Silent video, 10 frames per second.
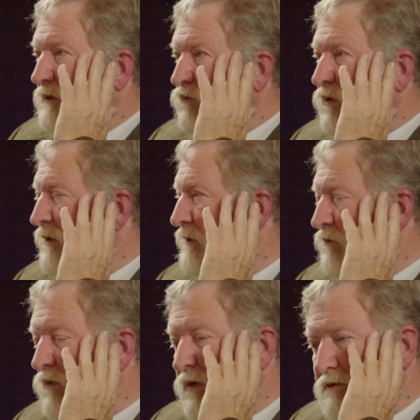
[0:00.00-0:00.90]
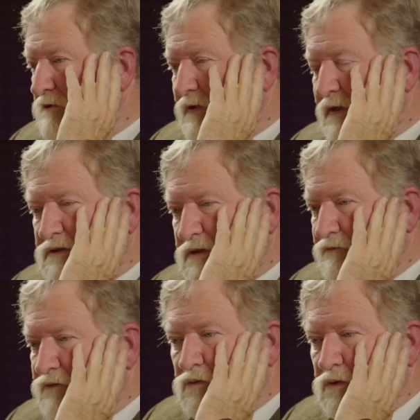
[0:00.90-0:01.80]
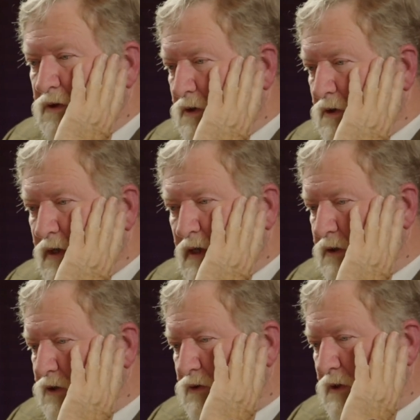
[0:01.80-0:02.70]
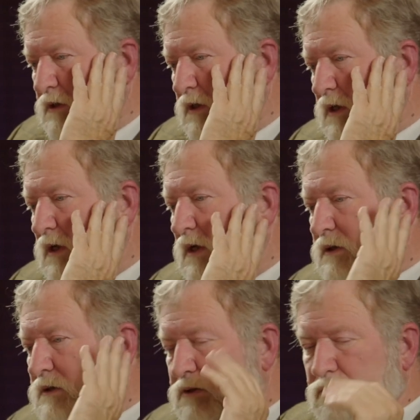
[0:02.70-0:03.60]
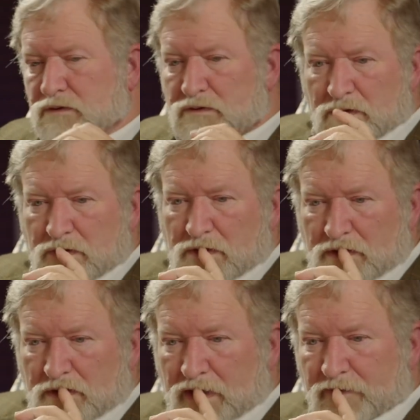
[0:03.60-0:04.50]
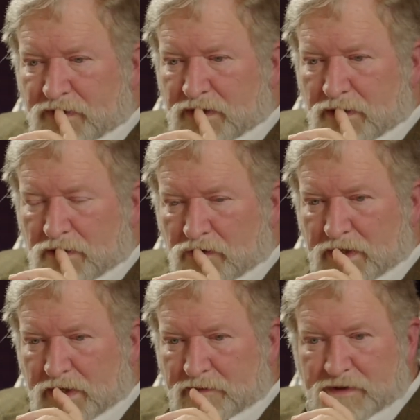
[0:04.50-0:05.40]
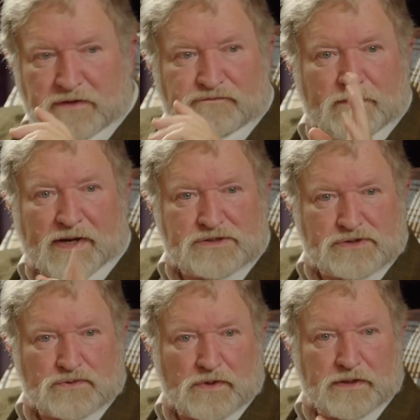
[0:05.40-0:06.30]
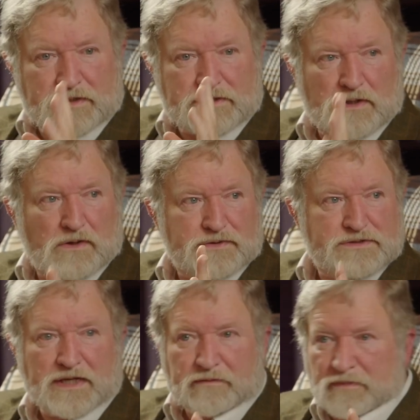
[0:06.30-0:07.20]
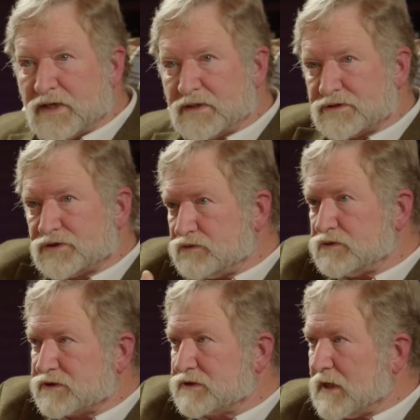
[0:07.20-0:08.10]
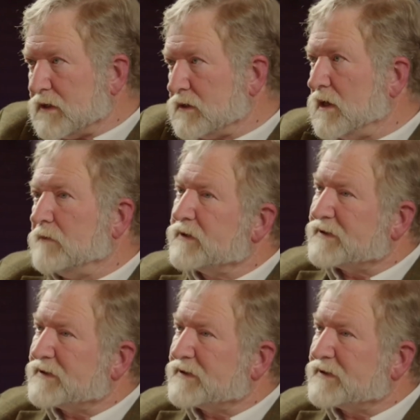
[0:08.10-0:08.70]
One of the things, if you would learn how to do it, to not be, okay, I'm going to give you my story that's along the same lines that you just said, but